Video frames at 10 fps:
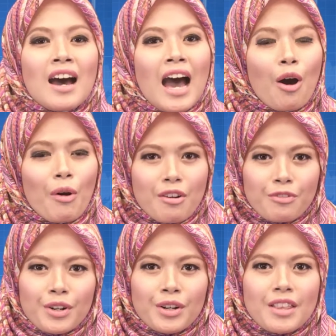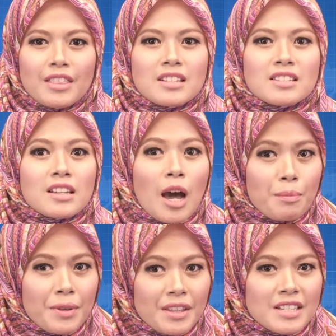However, this
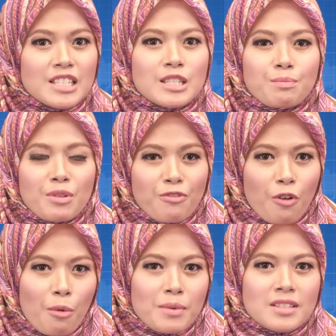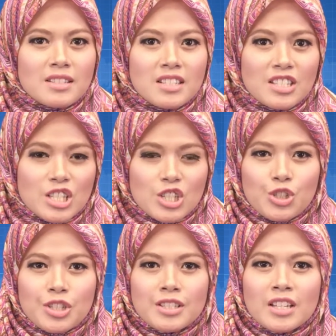competence-performance
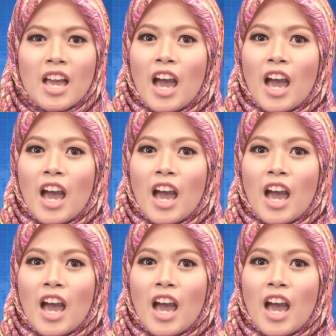distinctions